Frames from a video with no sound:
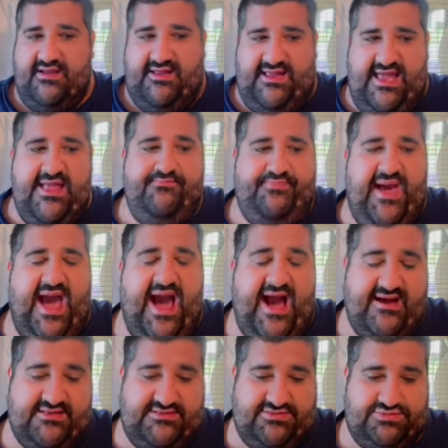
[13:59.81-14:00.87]

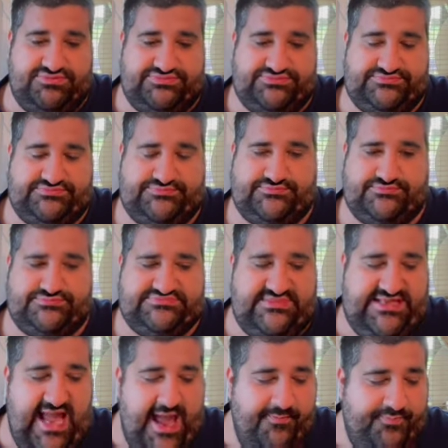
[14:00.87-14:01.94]
Impact
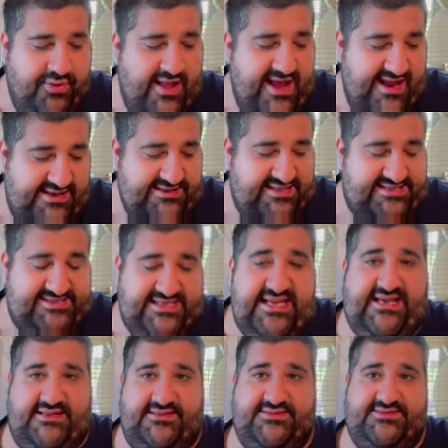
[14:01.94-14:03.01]
they're planting the
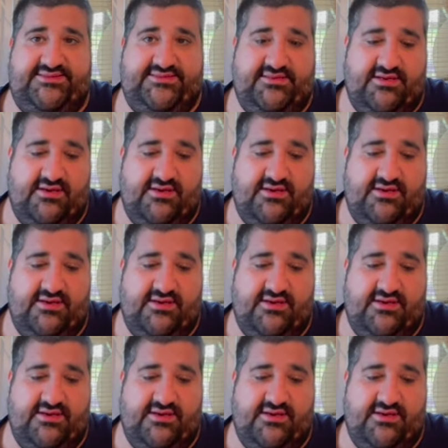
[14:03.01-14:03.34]
seeds